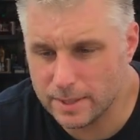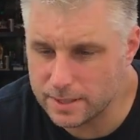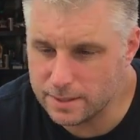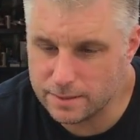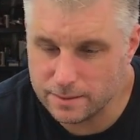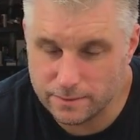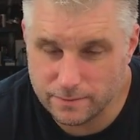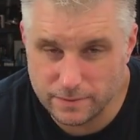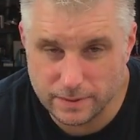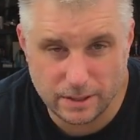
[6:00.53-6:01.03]

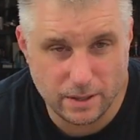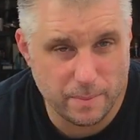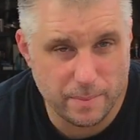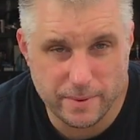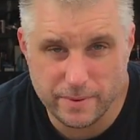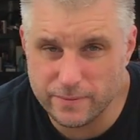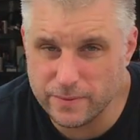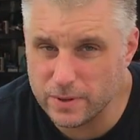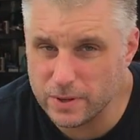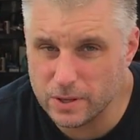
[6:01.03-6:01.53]
It's full
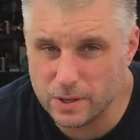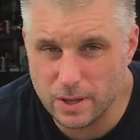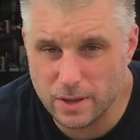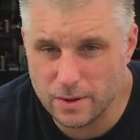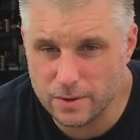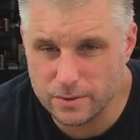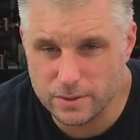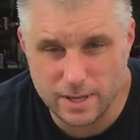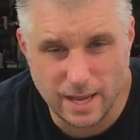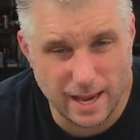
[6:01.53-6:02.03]
open, full
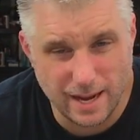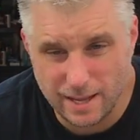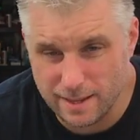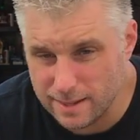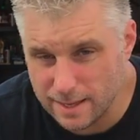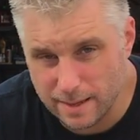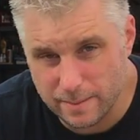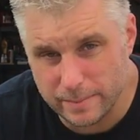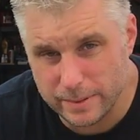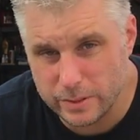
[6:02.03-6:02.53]
closed,
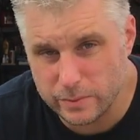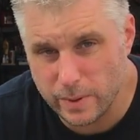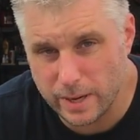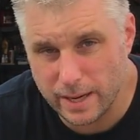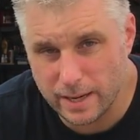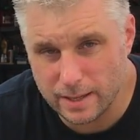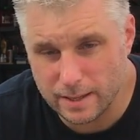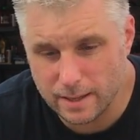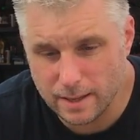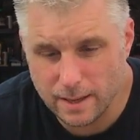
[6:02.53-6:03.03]
anything in
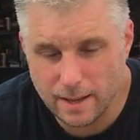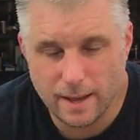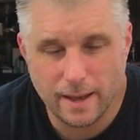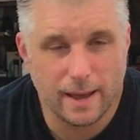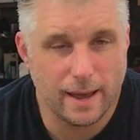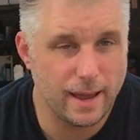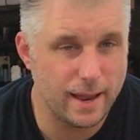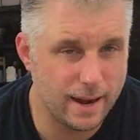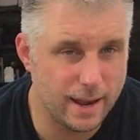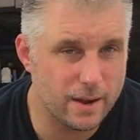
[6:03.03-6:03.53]
between,
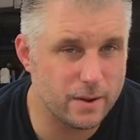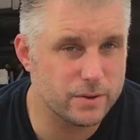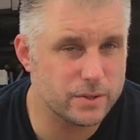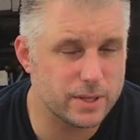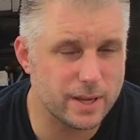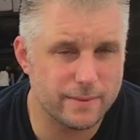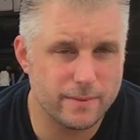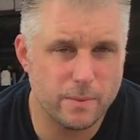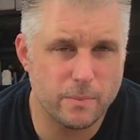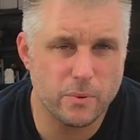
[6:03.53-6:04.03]
and I
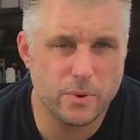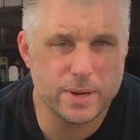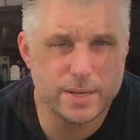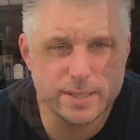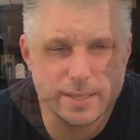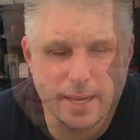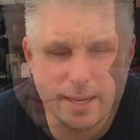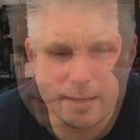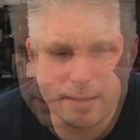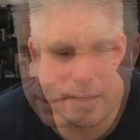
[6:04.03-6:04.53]
also have a
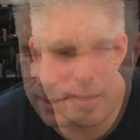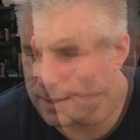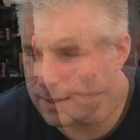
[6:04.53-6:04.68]
preset.